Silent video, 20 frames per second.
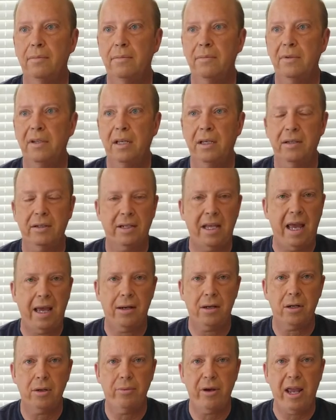in
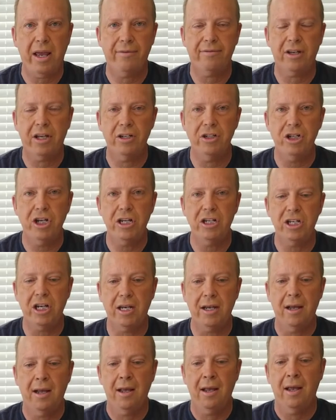Canada we have
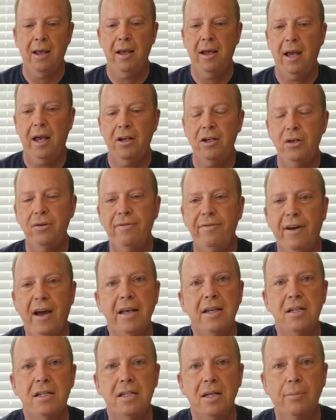Kijiji, and you
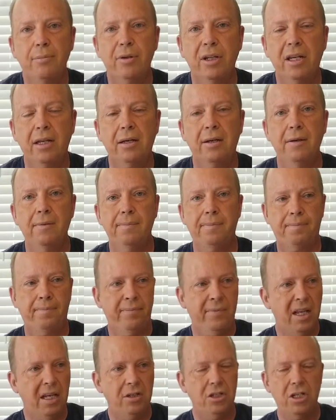find something
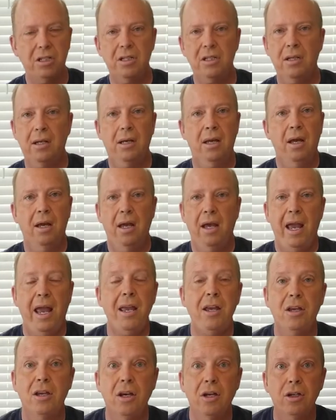and just,
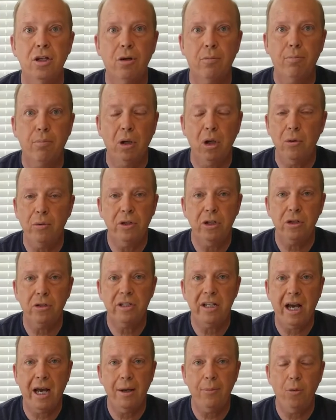hey, you're blowing your
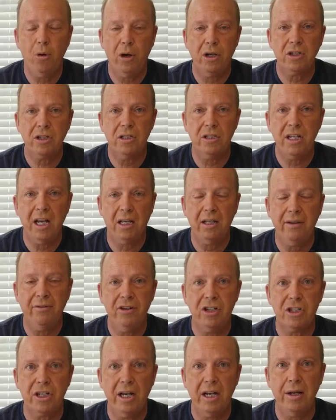time watching
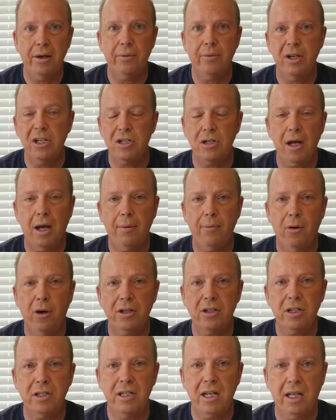television anyway, stop
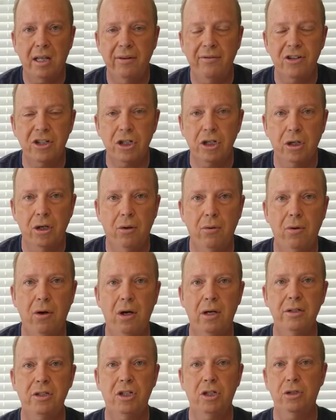watching television, go
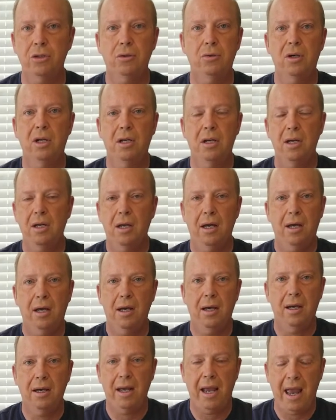on to
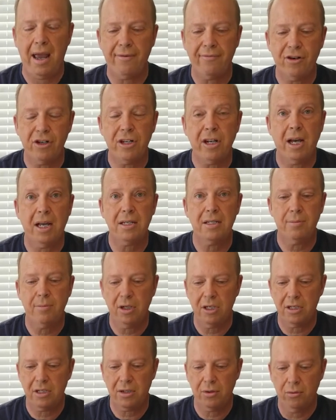
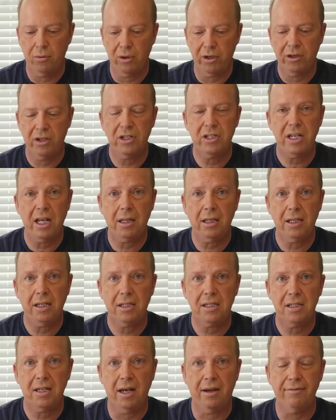advertisements where they're selling
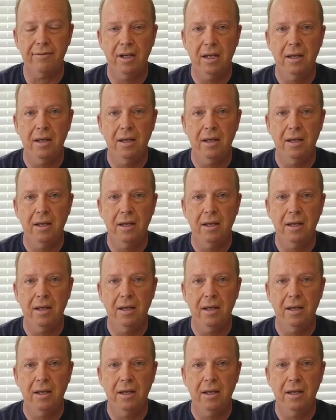stuff.